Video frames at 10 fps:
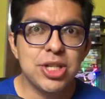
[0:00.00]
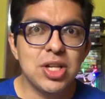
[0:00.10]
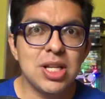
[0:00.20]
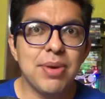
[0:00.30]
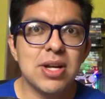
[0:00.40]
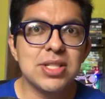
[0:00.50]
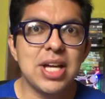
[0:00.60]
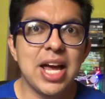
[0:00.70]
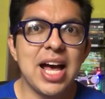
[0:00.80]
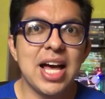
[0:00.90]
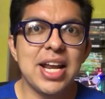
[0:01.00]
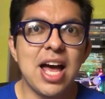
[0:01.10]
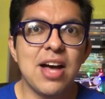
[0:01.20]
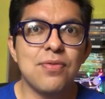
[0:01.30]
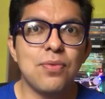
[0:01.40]
Especially because I
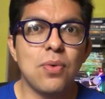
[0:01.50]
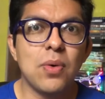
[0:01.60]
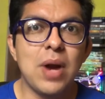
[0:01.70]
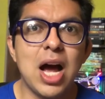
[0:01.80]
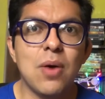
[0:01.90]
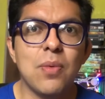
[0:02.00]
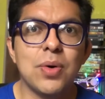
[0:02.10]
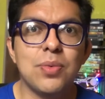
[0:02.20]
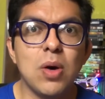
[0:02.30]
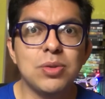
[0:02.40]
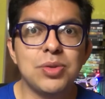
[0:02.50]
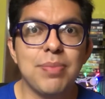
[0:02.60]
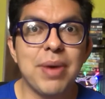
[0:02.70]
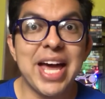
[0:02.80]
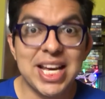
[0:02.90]
had a 4-hour
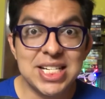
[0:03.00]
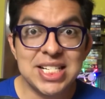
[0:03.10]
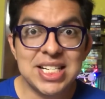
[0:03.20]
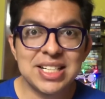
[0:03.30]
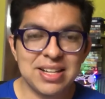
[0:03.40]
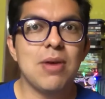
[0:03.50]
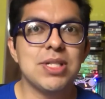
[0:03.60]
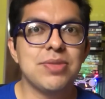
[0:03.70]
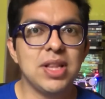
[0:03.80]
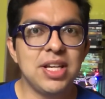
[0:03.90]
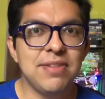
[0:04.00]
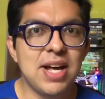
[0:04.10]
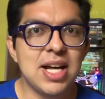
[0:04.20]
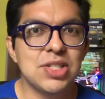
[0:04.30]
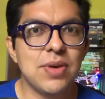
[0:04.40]
road trip ahead, but I was
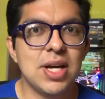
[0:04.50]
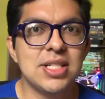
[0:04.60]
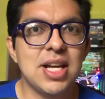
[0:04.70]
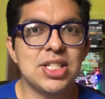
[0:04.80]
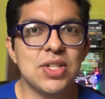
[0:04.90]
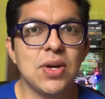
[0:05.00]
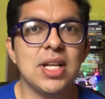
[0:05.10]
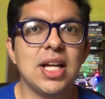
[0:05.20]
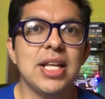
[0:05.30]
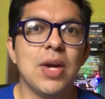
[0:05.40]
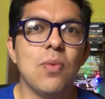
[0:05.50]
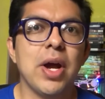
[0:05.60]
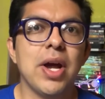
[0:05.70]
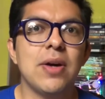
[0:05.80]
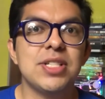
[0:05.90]
relieved as soon as I saw that
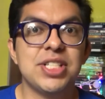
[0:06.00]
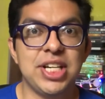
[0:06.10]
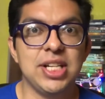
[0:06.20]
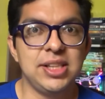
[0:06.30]
they were